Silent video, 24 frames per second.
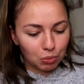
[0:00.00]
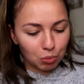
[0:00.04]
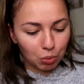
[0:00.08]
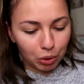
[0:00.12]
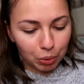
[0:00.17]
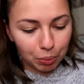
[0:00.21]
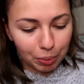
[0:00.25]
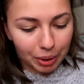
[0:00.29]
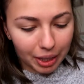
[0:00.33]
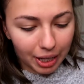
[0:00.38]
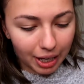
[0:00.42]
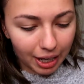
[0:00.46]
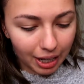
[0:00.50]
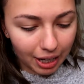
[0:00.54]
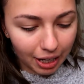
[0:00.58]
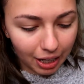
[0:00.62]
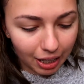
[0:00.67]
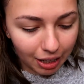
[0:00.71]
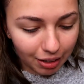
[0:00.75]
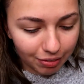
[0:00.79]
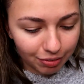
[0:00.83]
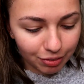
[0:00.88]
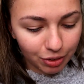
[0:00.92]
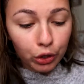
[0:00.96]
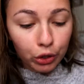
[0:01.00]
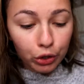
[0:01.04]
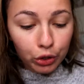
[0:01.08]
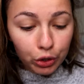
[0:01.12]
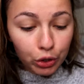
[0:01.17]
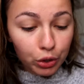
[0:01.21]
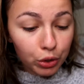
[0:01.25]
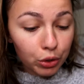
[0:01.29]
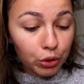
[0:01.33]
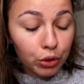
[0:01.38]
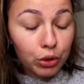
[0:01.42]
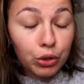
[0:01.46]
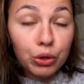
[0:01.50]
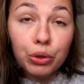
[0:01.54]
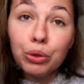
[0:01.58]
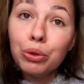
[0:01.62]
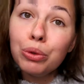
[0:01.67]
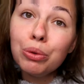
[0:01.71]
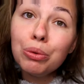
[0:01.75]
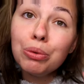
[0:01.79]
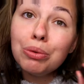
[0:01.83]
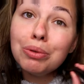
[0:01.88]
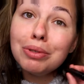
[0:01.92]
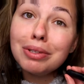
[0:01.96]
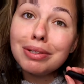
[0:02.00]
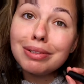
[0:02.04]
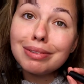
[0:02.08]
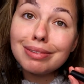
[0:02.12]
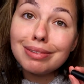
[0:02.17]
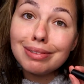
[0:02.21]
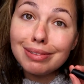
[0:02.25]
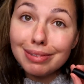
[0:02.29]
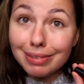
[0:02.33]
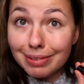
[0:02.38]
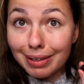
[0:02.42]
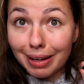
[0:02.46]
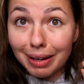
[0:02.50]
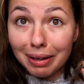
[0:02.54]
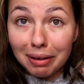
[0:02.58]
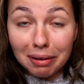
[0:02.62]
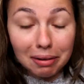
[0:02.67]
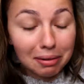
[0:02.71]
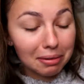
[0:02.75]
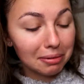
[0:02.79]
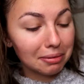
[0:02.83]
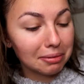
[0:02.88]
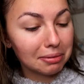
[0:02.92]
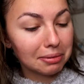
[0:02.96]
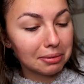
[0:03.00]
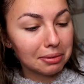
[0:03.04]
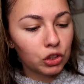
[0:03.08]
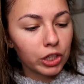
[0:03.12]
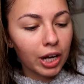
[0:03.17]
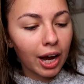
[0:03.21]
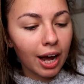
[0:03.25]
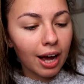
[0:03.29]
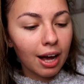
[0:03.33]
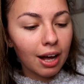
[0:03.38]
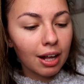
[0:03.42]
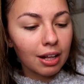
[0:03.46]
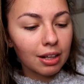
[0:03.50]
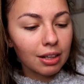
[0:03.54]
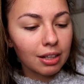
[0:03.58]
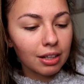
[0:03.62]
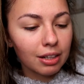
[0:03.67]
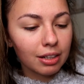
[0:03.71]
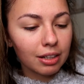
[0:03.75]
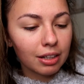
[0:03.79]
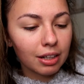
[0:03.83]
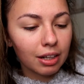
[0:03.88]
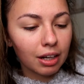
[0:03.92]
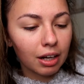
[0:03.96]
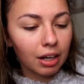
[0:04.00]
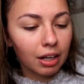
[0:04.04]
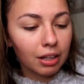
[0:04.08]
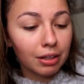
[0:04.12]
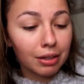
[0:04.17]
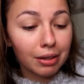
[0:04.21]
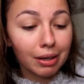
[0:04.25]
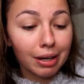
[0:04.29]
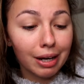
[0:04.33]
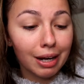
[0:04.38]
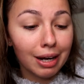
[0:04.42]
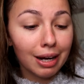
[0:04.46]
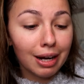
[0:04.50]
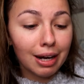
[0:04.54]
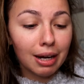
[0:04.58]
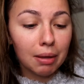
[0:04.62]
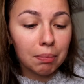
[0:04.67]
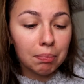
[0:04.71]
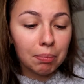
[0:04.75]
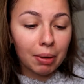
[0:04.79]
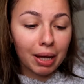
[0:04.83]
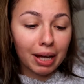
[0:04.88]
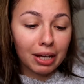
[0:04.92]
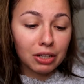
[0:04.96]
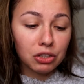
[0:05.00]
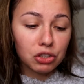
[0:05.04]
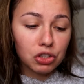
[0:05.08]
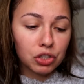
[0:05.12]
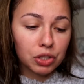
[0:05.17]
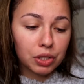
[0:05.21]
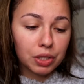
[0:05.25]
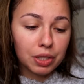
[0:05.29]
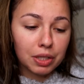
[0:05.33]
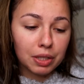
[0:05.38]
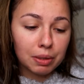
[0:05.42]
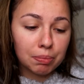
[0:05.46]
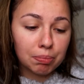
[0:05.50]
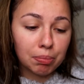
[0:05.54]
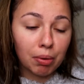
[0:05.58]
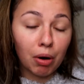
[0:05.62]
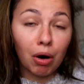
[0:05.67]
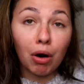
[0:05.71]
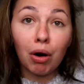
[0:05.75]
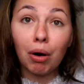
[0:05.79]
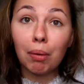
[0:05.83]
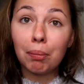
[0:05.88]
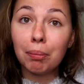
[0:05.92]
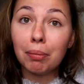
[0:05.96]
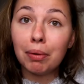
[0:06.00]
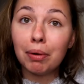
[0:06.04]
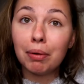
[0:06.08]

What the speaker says: what do we have? Nude Sticks Gel Color Lip and Cheek Balm.